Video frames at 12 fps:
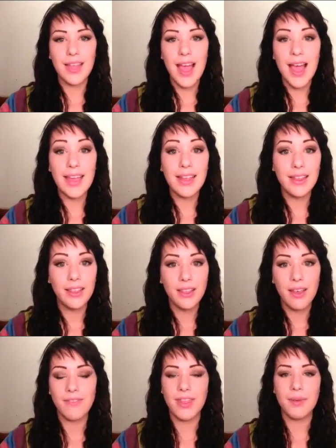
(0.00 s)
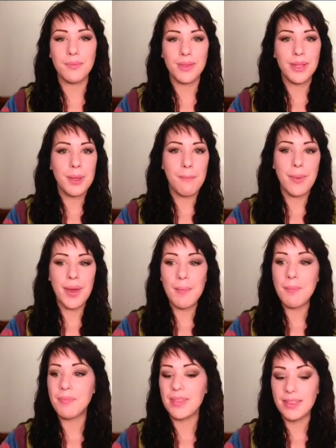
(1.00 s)
I love them,
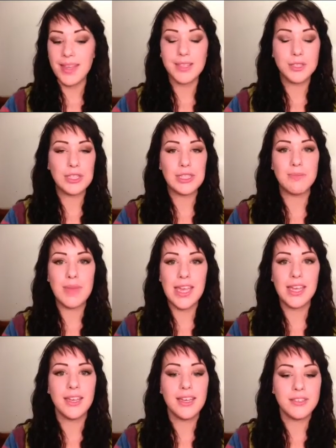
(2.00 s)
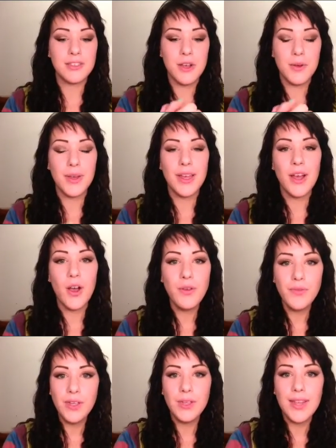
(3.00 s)
but that's just me. So
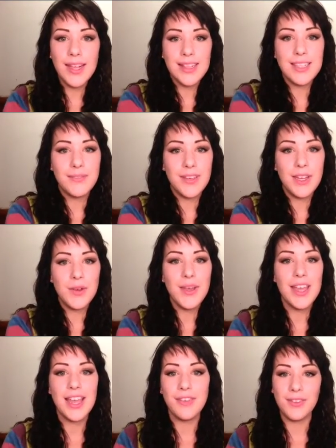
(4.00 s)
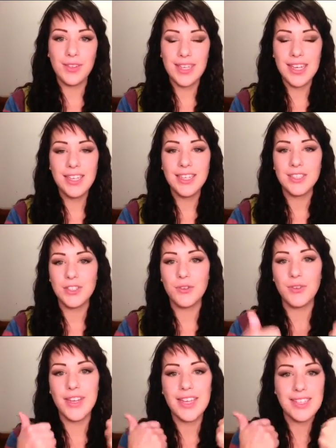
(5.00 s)
hopefully you liked this video. If you did,
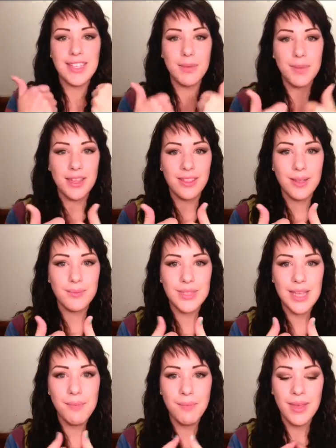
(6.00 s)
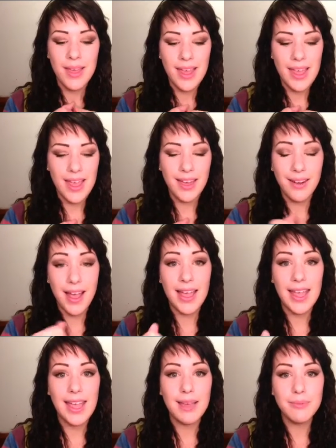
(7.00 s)
don't forget to give me a thumbs up. And
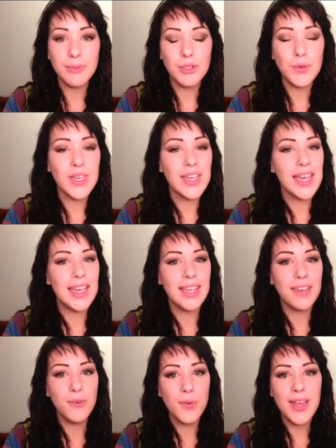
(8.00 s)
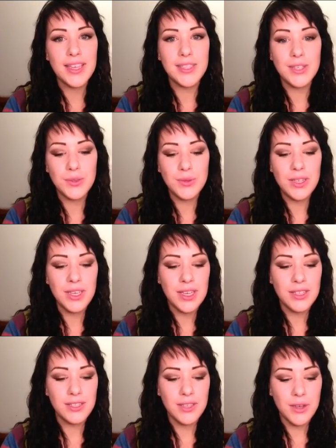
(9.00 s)
I am doing a giveaway soon,
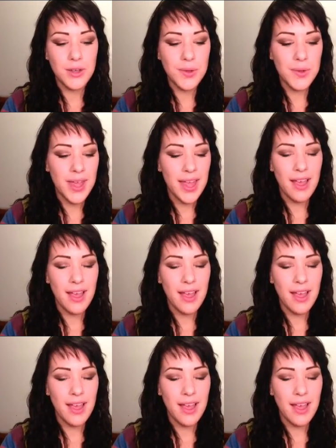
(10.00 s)
so